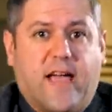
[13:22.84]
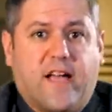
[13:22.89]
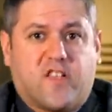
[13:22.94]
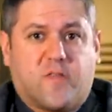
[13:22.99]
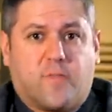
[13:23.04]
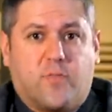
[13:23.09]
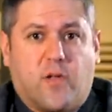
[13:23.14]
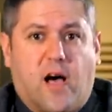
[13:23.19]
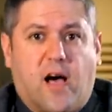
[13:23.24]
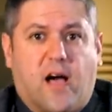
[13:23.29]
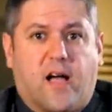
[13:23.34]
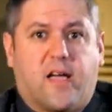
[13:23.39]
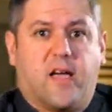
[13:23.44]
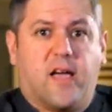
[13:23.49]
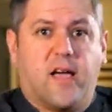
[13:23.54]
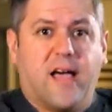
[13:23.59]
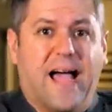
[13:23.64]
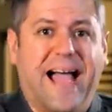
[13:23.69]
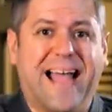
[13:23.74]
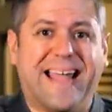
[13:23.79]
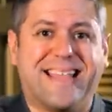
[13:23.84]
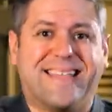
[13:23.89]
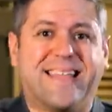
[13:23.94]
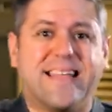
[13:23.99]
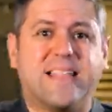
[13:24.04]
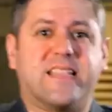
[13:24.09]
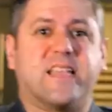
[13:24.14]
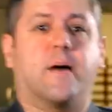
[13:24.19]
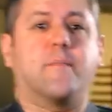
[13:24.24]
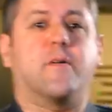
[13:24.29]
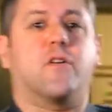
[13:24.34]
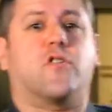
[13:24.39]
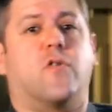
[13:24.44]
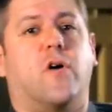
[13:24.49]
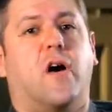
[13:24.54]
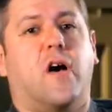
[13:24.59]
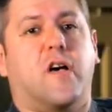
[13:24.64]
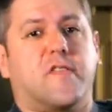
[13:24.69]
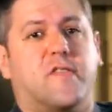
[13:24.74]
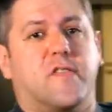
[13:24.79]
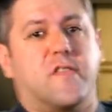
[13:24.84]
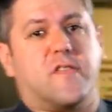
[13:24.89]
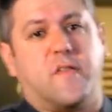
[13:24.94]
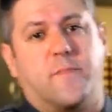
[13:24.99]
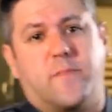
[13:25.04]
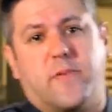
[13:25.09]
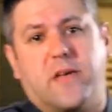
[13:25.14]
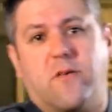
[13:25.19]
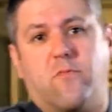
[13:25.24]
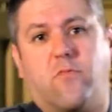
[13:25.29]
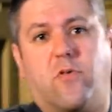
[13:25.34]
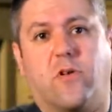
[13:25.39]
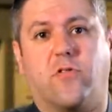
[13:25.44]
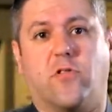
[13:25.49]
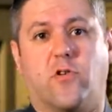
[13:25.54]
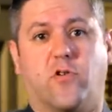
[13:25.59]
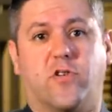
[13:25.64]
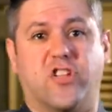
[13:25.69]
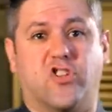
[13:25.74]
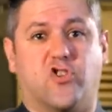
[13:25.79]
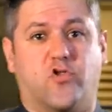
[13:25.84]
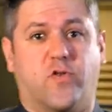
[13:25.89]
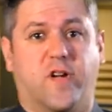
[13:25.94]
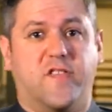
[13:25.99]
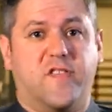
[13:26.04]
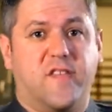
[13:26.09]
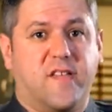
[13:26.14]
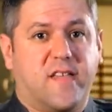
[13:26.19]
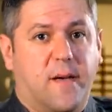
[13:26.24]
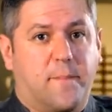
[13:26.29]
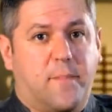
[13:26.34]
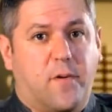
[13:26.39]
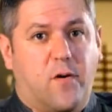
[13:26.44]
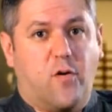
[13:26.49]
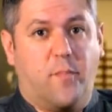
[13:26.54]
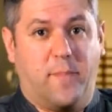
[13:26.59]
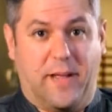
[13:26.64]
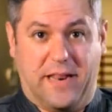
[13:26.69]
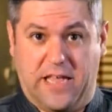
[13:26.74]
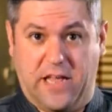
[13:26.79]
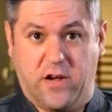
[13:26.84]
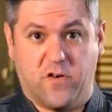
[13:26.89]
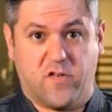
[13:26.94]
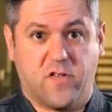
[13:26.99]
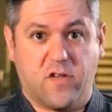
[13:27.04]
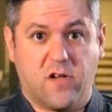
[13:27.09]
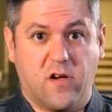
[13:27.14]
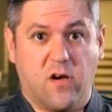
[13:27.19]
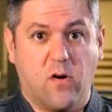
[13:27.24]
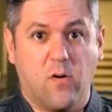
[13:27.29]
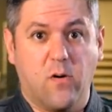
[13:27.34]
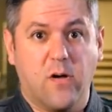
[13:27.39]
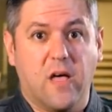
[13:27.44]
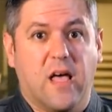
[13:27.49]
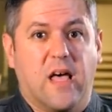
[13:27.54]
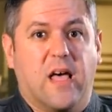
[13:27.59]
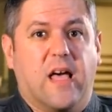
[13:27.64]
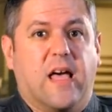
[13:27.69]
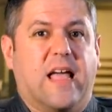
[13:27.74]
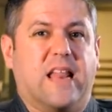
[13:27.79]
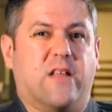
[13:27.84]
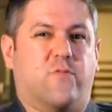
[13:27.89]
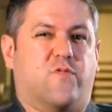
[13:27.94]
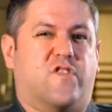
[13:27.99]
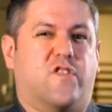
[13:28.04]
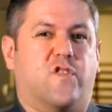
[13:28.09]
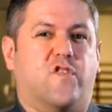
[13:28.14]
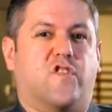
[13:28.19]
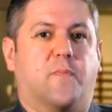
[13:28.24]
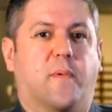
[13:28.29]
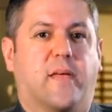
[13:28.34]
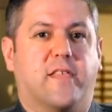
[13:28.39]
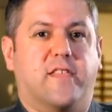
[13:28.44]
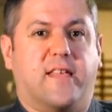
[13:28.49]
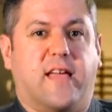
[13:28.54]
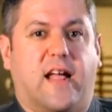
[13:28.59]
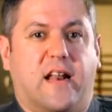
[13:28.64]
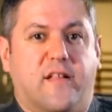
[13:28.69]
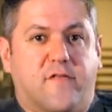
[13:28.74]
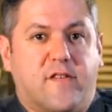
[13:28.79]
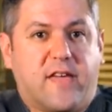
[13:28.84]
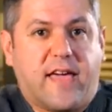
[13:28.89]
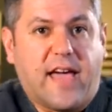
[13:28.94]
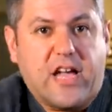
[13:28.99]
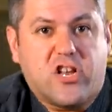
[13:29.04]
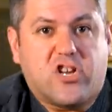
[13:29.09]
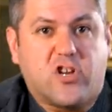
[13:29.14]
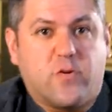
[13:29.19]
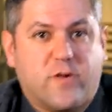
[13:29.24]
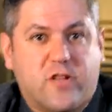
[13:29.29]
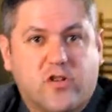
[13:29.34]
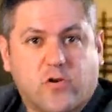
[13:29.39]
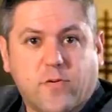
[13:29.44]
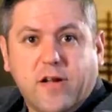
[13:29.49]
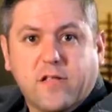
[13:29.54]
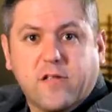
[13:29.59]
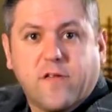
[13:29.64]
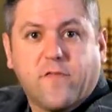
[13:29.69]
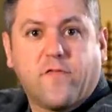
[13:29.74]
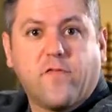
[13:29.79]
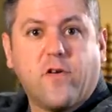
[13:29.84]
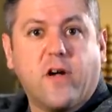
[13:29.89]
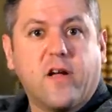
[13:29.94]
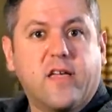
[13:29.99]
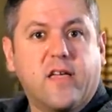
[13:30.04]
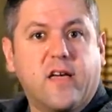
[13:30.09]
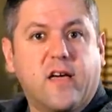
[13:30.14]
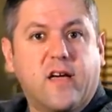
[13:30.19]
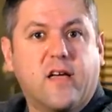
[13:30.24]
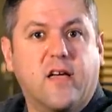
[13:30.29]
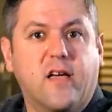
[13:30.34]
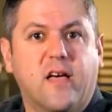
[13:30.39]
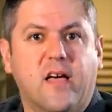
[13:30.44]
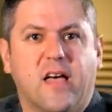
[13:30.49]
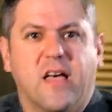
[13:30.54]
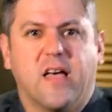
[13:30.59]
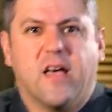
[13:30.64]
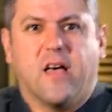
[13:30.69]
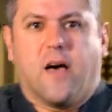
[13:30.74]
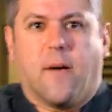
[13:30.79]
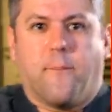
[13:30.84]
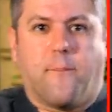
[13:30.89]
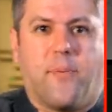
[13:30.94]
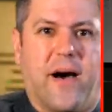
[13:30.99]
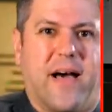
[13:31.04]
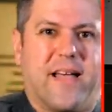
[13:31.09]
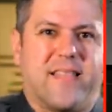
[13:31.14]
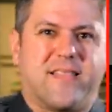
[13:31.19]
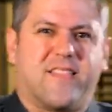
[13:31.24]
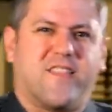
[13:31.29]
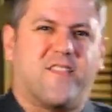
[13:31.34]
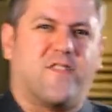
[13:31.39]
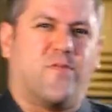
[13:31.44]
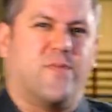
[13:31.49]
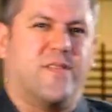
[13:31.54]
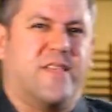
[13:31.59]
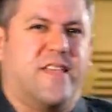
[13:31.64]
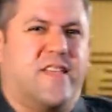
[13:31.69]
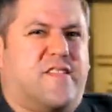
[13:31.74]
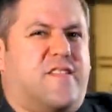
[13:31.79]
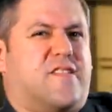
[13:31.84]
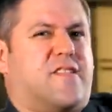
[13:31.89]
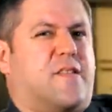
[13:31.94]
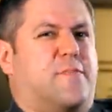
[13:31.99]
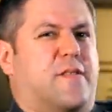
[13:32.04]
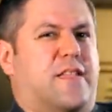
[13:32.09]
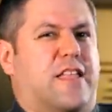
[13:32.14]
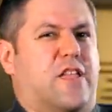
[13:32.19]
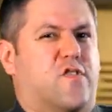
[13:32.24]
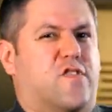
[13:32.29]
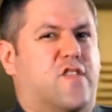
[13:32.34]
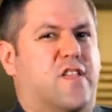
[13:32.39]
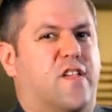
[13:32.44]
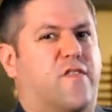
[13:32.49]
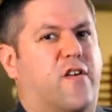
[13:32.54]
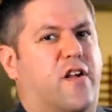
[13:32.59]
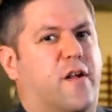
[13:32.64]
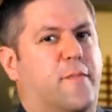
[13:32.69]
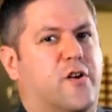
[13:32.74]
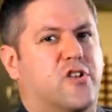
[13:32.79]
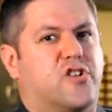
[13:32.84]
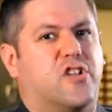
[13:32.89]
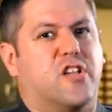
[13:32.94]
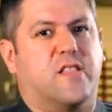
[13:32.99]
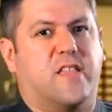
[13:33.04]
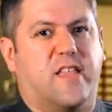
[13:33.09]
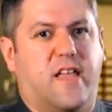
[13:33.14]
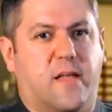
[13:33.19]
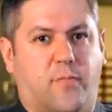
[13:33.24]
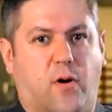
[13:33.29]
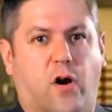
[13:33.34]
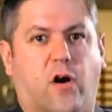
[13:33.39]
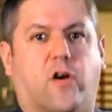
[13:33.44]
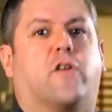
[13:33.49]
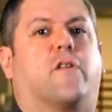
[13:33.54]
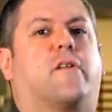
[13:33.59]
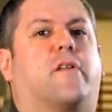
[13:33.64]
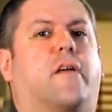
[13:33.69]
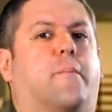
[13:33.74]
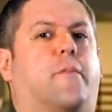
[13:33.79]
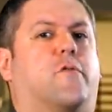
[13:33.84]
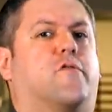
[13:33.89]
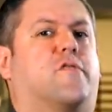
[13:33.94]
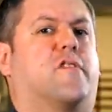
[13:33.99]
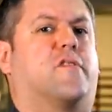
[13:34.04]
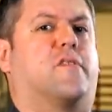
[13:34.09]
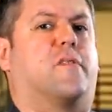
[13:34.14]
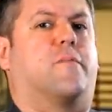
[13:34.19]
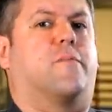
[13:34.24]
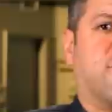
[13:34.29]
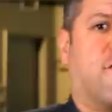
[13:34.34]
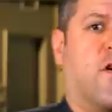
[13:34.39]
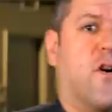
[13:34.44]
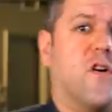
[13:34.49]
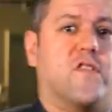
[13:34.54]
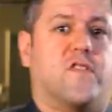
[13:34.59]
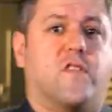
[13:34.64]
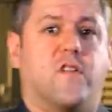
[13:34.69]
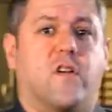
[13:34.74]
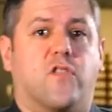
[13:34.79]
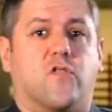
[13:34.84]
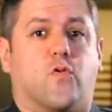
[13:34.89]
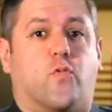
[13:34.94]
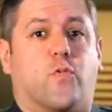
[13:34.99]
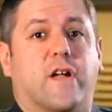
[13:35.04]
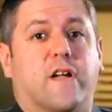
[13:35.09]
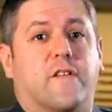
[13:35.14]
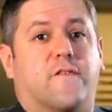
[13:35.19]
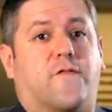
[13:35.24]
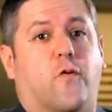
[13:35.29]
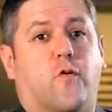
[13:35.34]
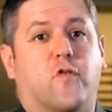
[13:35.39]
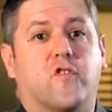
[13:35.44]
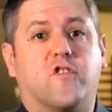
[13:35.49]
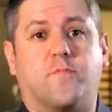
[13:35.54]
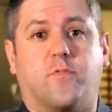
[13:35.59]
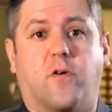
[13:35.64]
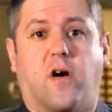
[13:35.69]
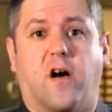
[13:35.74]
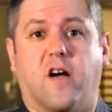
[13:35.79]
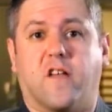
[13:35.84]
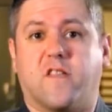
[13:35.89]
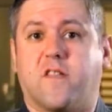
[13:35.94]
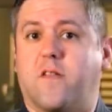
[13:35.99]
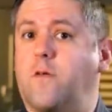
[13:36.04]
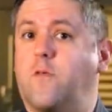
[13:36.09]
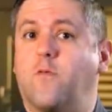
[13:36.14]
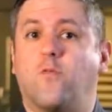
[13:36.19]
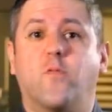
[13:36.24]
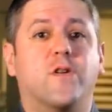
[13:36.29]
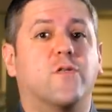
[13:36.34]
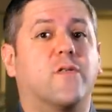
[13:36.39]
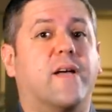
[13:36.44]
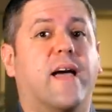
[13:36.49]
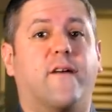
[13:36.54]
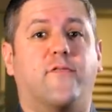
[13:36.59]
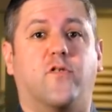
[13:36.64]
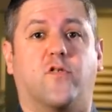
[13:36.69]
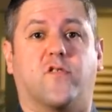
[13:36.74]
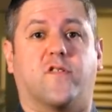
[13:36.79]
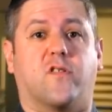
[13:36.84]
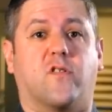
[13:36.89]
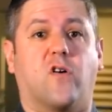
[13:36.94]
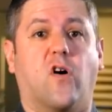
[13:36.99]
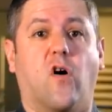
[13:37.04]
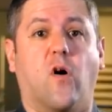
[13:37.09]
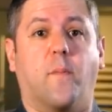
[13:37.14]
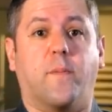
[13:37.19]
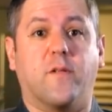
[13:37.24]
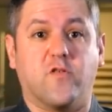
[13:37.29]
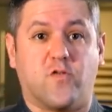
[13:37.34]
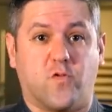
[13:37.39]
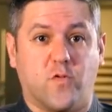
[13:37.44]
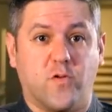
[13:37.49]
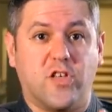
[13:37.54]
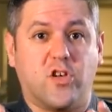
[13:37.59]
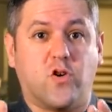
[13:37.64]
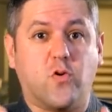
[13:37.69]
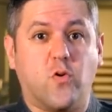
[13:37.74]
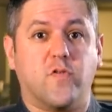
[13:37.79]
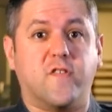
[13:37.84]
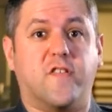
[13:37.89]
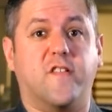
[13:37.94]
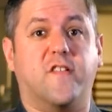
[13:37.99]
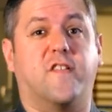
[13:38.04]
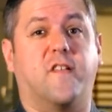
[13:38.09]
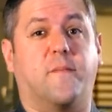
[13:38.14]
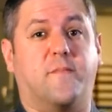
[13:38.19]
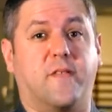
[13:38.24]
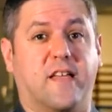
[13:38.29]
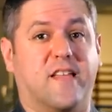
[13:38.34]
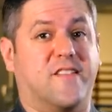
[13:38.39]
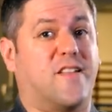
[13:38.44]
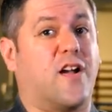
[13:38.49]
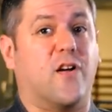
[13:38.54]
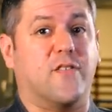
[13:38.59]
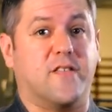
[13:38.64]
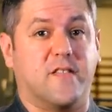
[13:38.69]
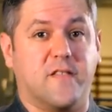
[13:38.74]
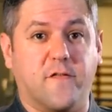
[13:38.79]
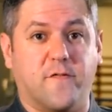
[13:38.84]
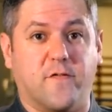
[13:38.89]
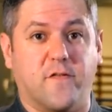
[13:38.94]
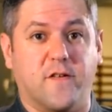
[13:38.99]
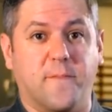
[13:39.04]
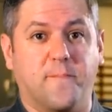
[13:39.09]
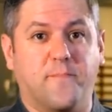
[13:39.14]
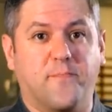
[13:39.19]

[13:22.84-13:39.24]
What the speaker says: X block, I did come across this a bit when learning Tracy Kenpo many years ago, and it was used mainly to kind of catch and redirect a front kick. But this really isn't something that you see very much in the Ed Parker Kenpo system. As far as the other reinforced blocks, we don't have those at all, but it was really cool to see something entirely different.